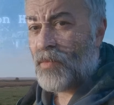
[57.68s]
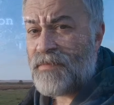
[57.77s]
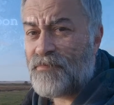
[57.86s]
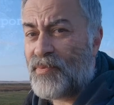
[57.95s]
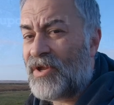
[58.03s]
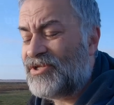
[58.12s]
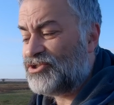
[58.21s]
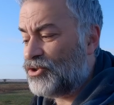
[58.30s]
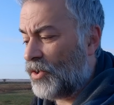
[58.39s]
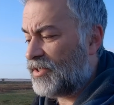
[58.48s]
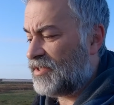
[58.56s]
When Britain
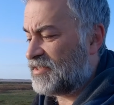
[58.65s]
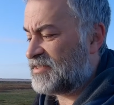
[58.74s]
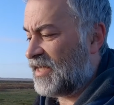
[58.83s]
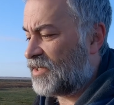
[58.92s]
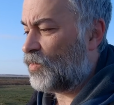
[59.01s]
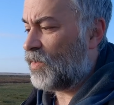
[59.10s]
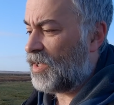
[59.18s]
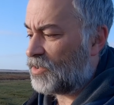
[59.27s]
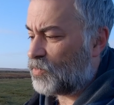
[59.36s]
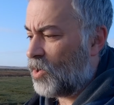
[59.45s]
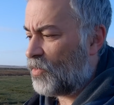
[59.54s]
joined the Second
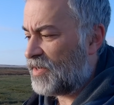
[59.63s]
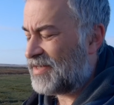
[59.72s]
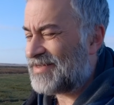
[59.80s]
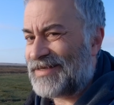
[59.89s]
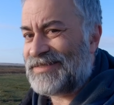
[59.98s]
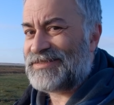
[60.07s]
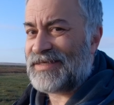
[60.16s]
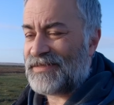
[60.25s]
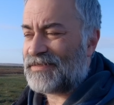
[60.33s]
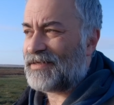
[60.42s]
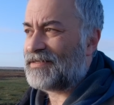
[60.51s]
World War in
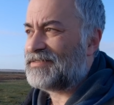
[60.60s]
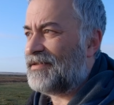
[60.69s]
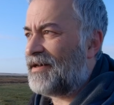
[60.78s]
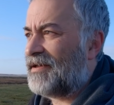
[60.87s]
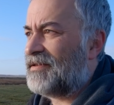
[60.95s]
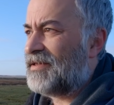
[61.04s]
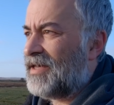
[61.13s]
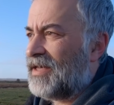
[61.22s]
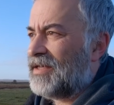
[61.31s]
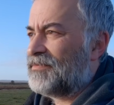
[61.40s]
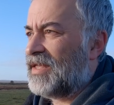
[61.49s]
1939,
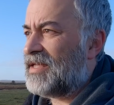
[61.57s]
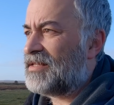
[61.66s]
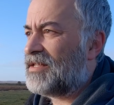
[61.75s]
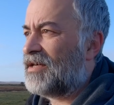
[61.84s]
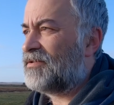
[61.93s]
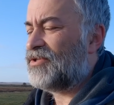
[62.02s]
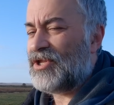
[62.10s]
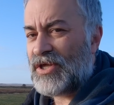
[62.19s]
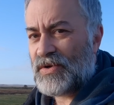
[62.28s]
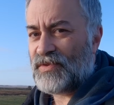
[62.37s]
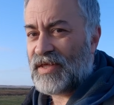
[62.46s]
Hitler
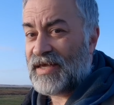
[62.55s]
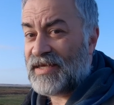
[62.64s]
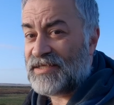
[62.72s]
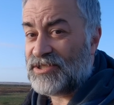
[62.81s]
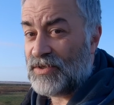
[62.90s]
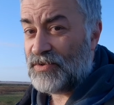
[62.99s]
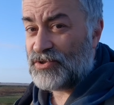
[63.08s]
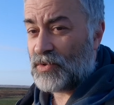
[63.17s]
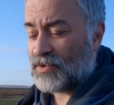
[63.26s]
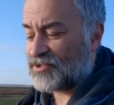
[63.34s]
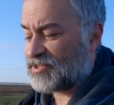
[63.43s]
knew that his usual